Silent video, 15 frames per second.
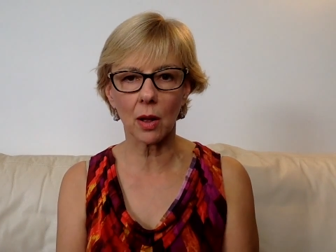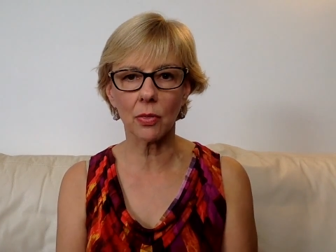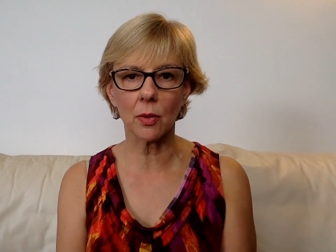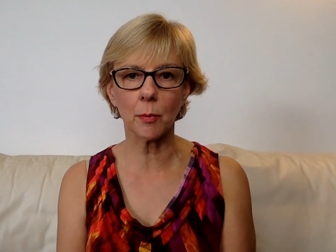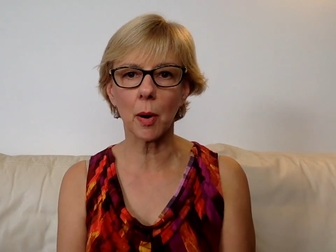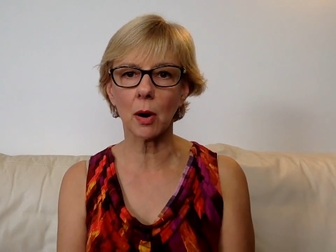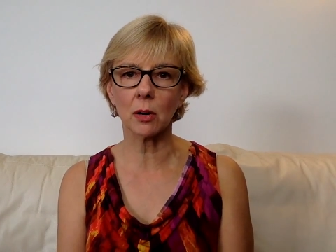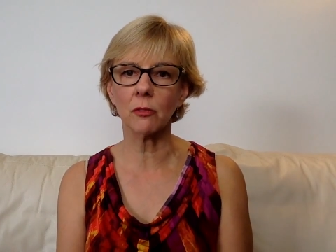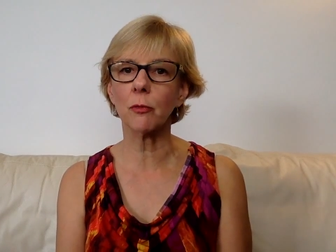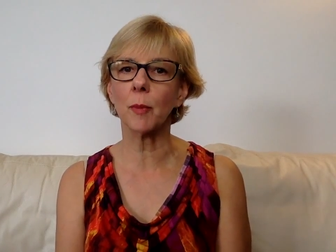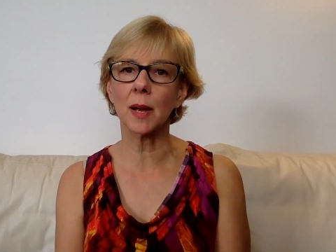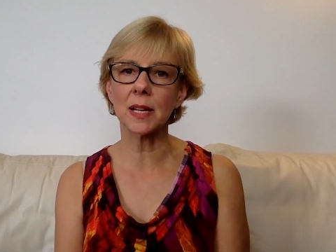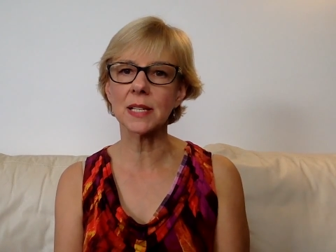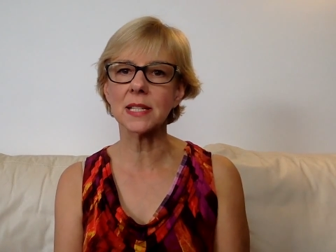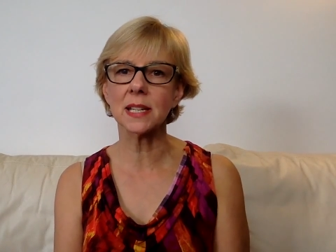on the part of
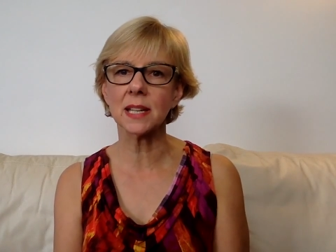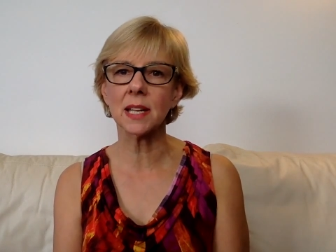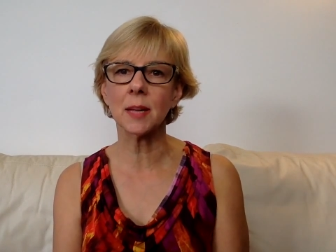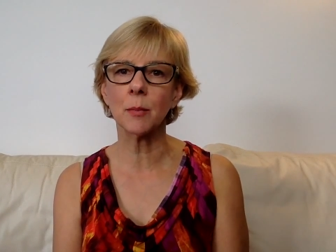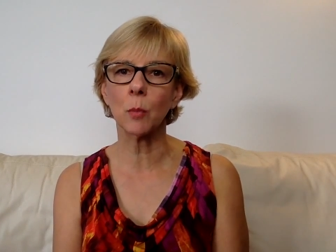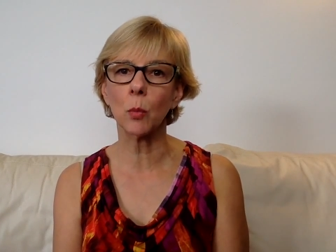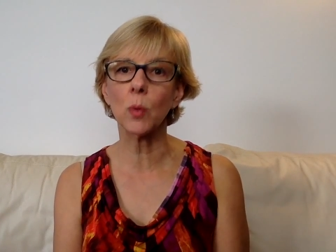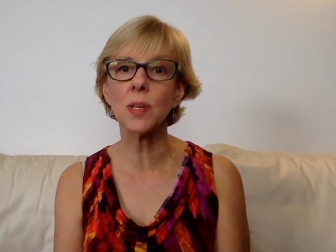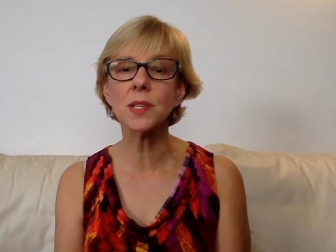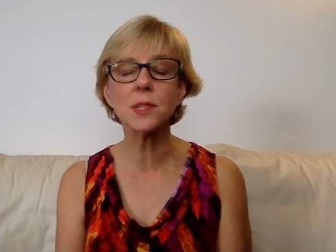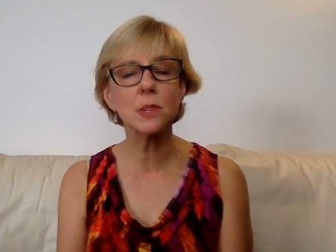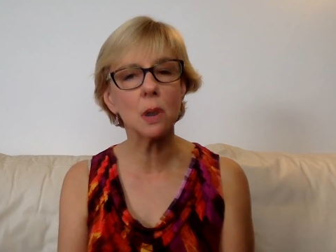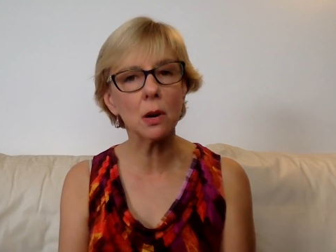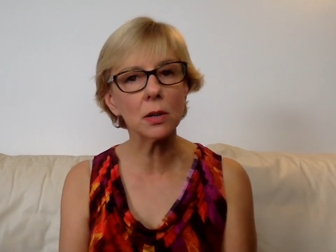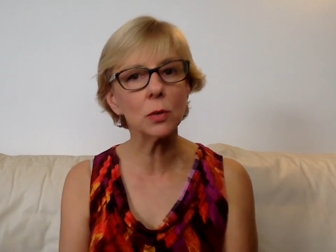my team, we
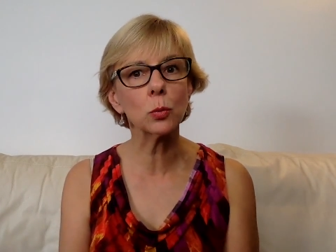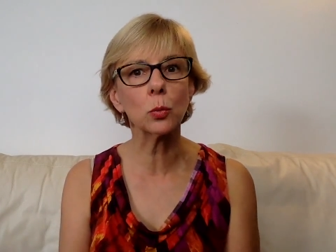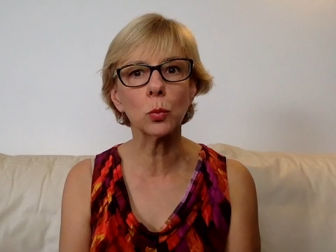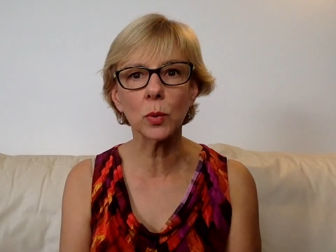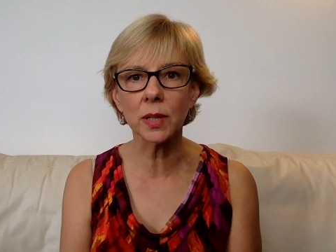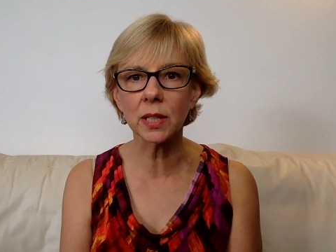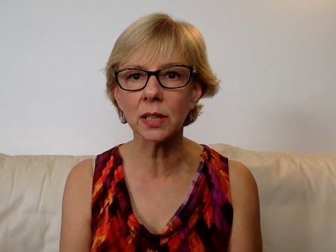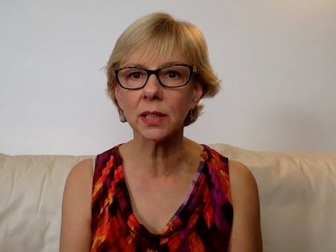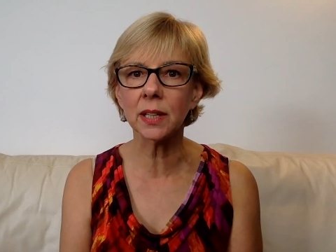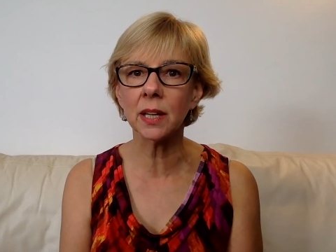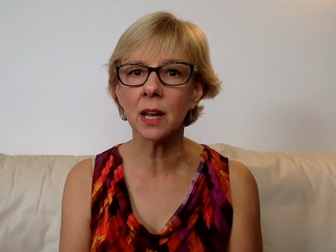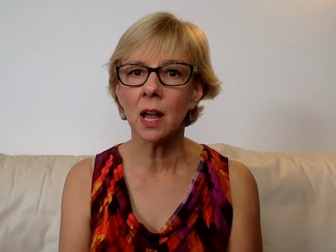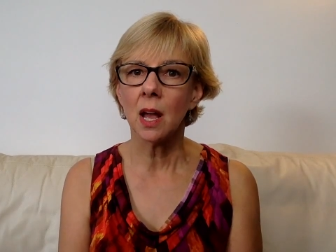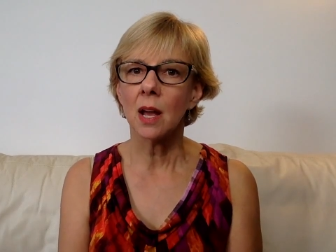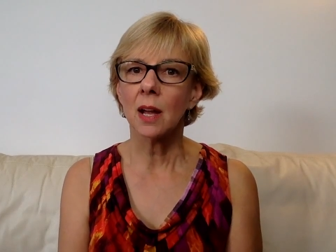started really